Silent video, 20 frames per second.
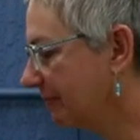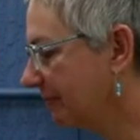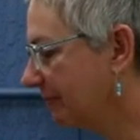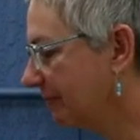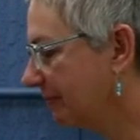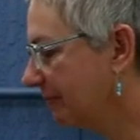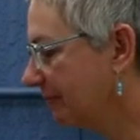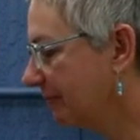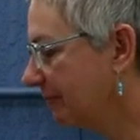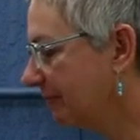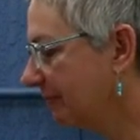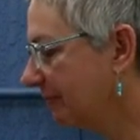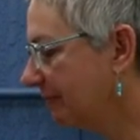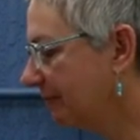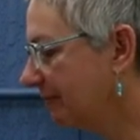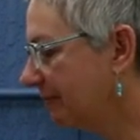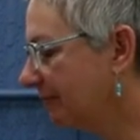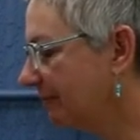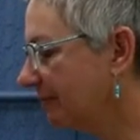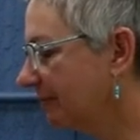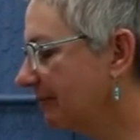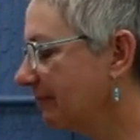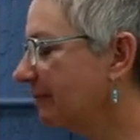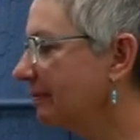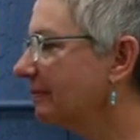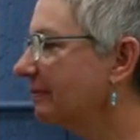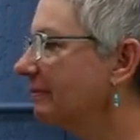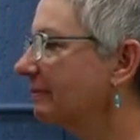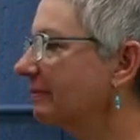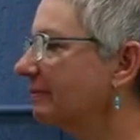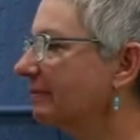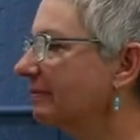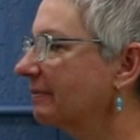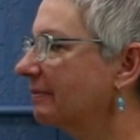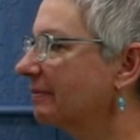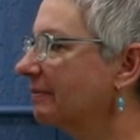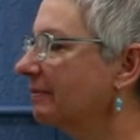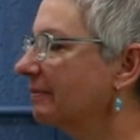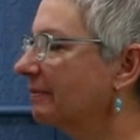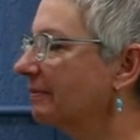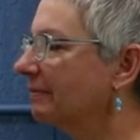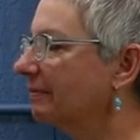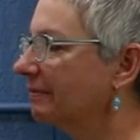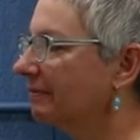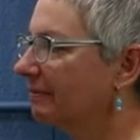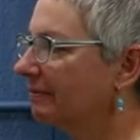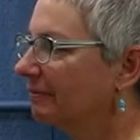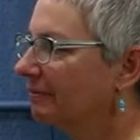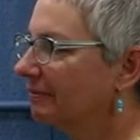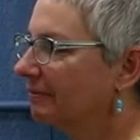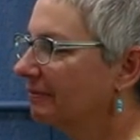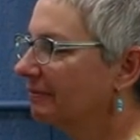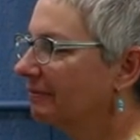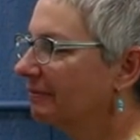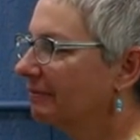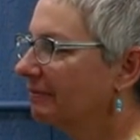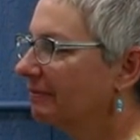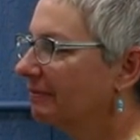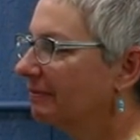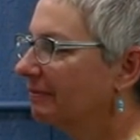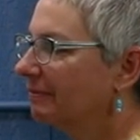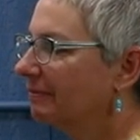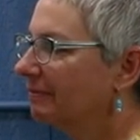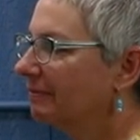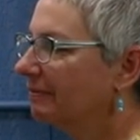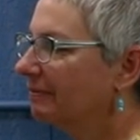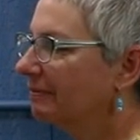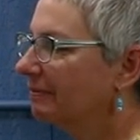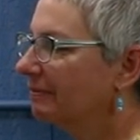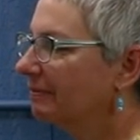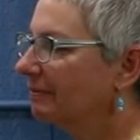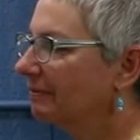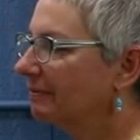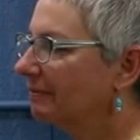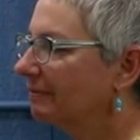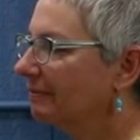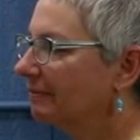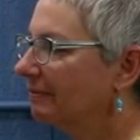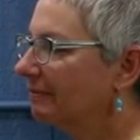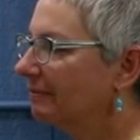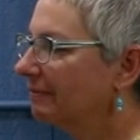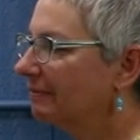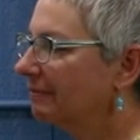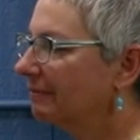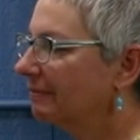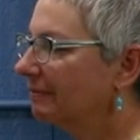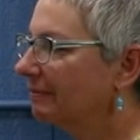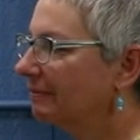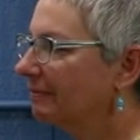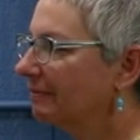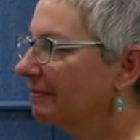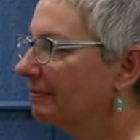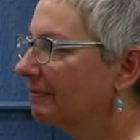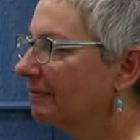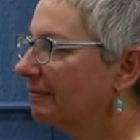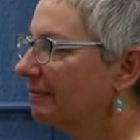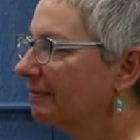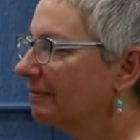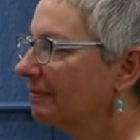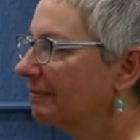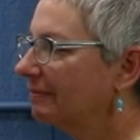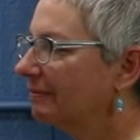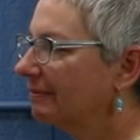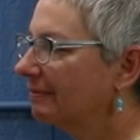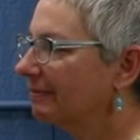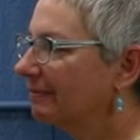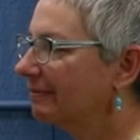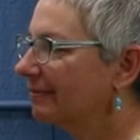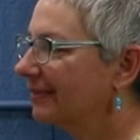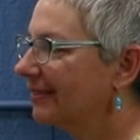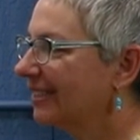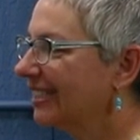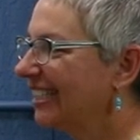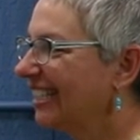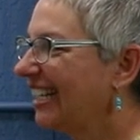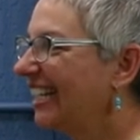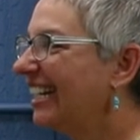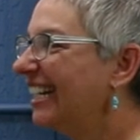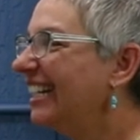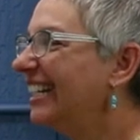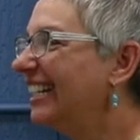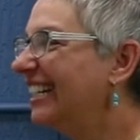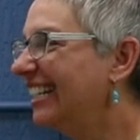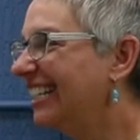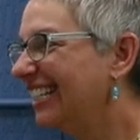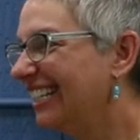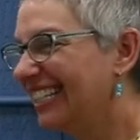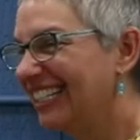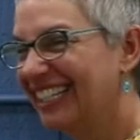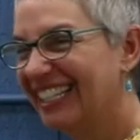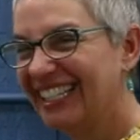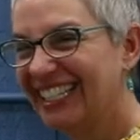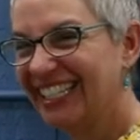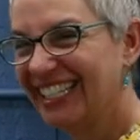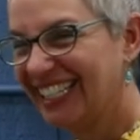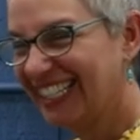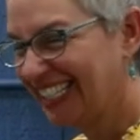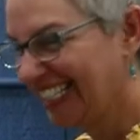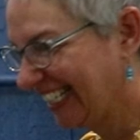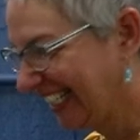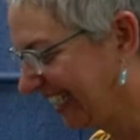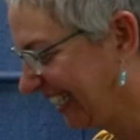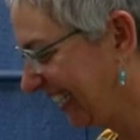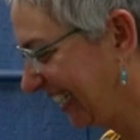[no speech]